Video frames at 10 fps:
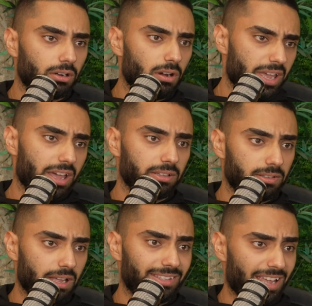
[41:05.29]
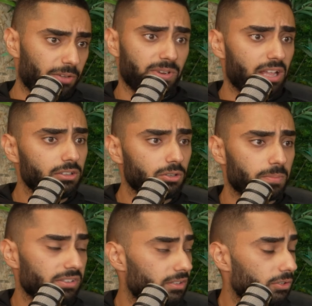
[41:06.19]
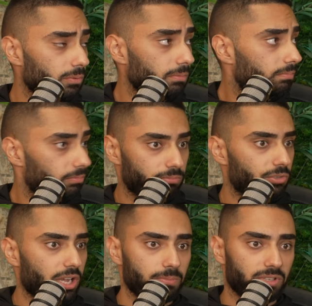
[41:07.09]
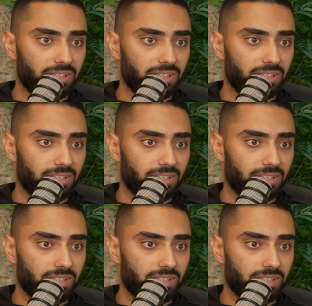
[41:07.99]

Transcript: oh yeah, I definitely do business with James.